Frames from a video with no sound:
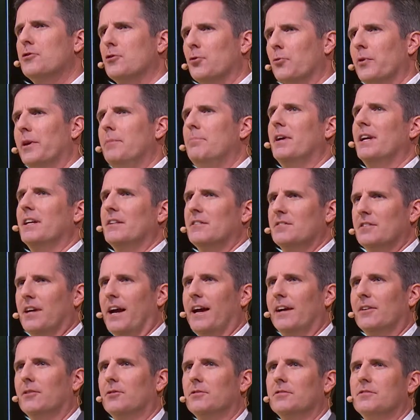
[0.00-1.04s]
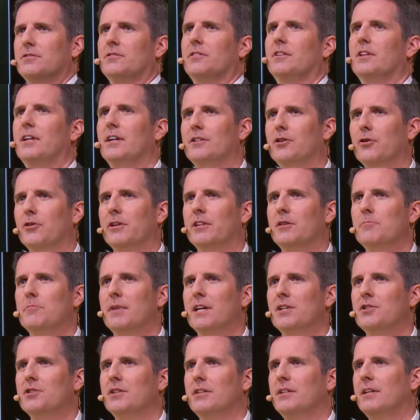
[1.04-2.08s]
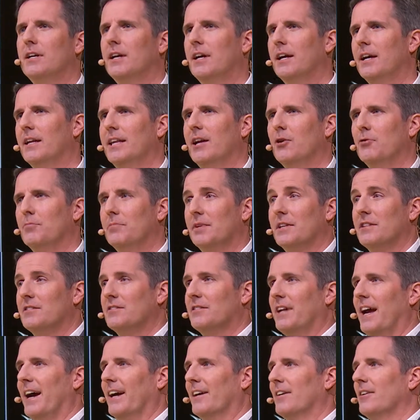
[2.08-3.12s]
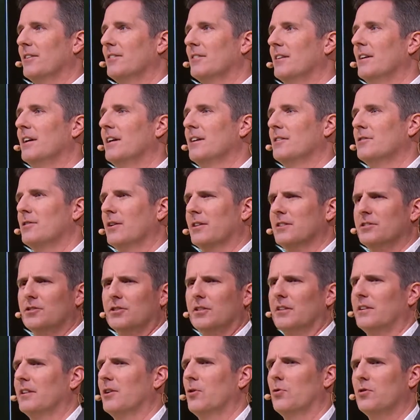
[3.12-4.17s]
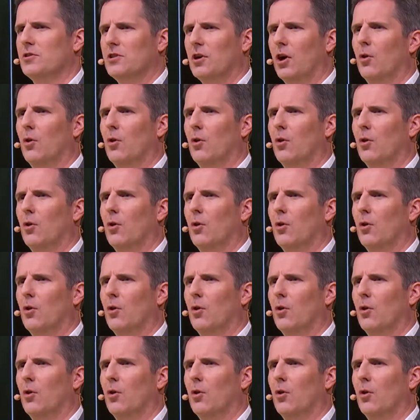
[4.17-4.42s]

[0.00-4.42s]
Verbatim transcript: through repeat cycles during the mission. They would be staggered so that there was